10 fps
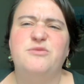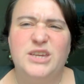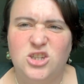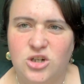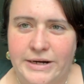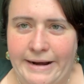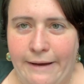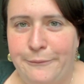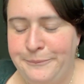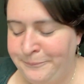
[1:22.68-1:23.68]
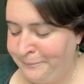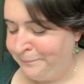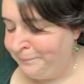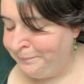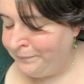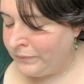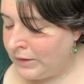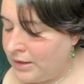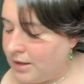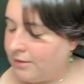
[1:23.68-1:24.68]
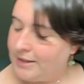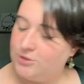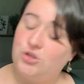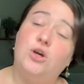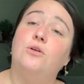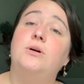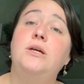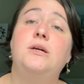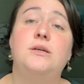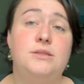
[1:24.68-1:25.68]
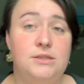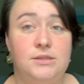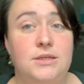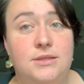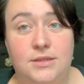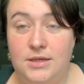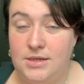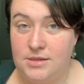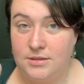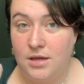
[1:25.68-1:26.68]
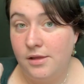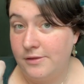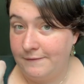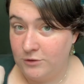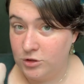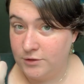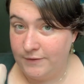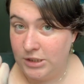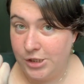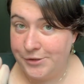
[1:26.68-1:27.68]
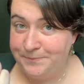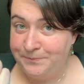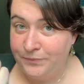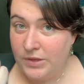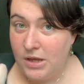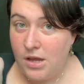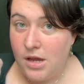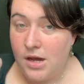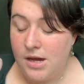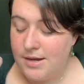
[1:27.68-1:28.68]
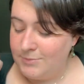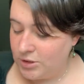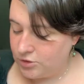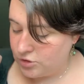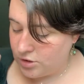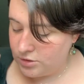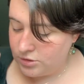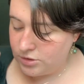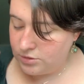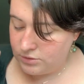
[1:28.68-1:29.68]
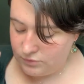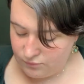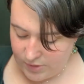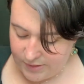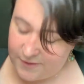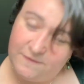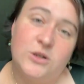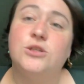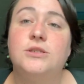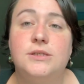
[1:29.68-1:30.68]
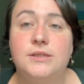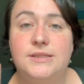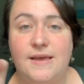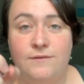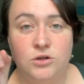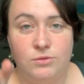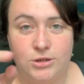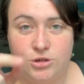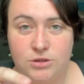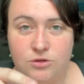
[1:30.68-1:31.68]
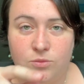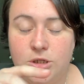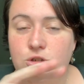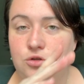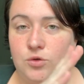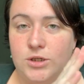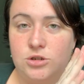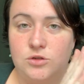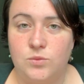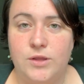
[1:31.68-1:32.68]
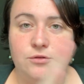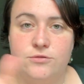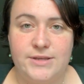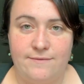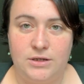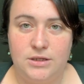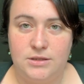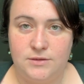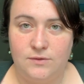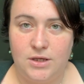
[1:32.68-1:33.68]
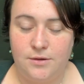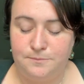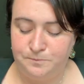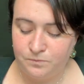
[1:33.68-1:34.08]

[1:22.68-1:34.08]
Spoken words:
figure it out. All right, so since this is the first video, I'm gonna start with the first 7 questions. So we're gonna do questions 1 through 7 in this video.